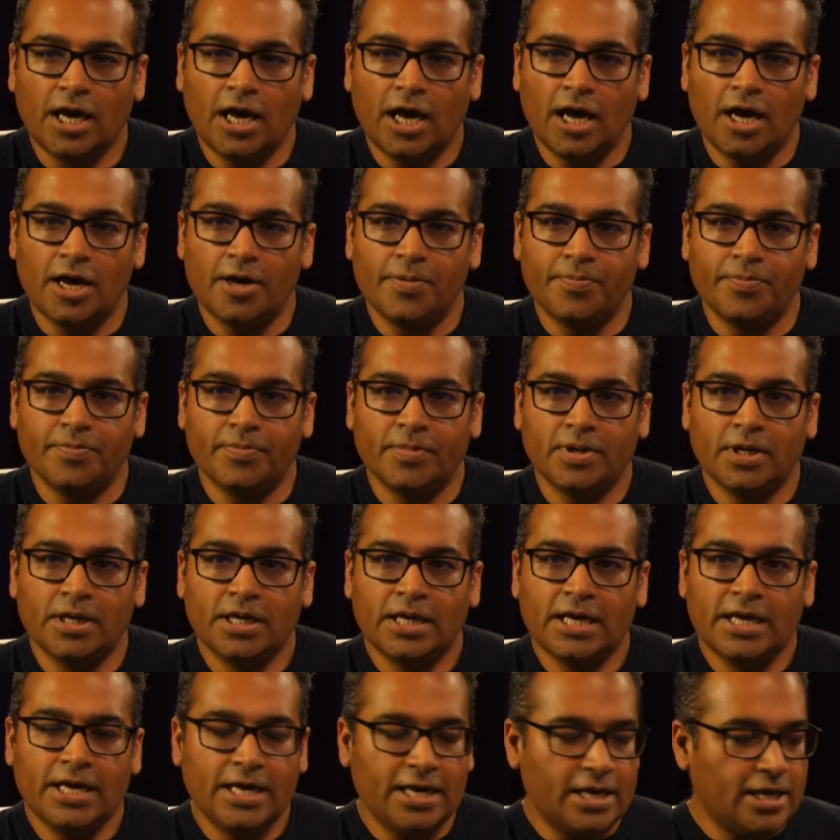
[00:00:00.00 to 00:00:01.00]
Um,
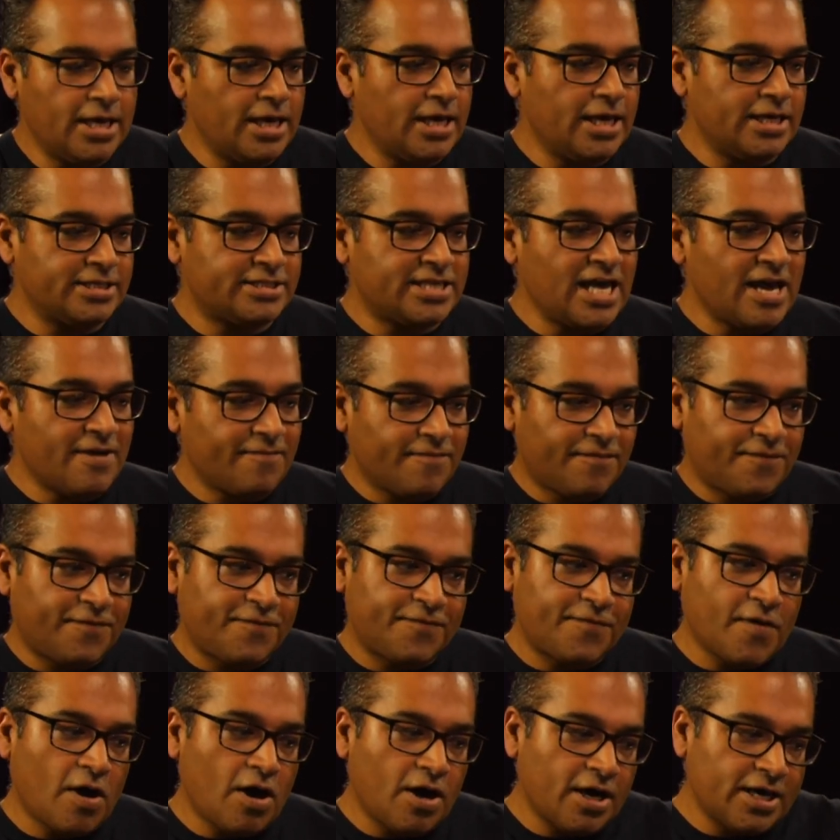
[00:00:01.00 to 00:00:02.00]
is that
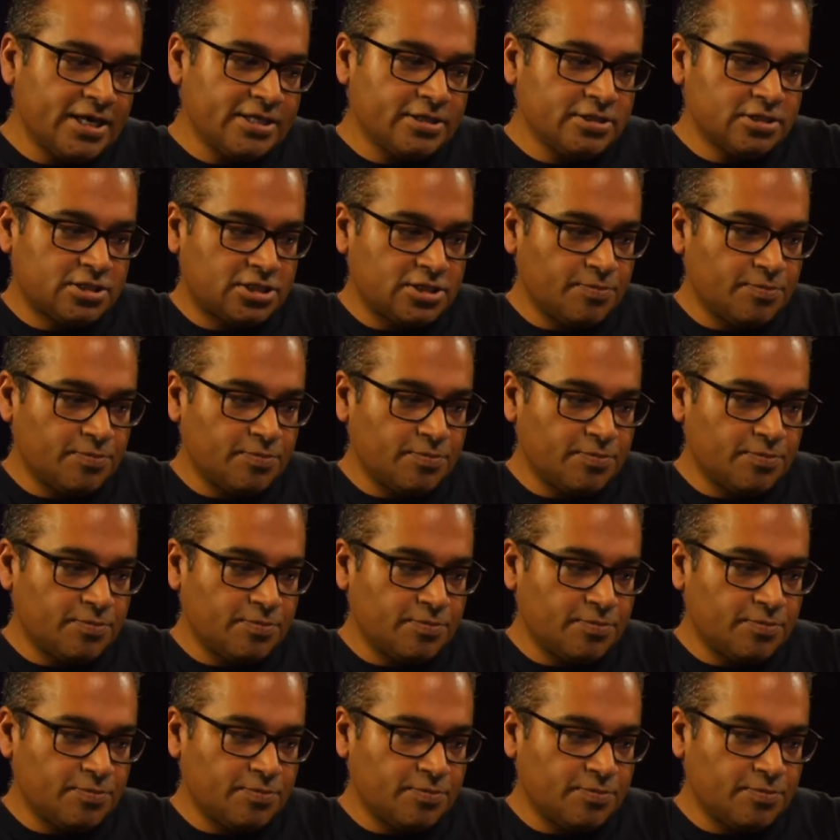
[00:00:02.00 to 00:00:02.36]
fine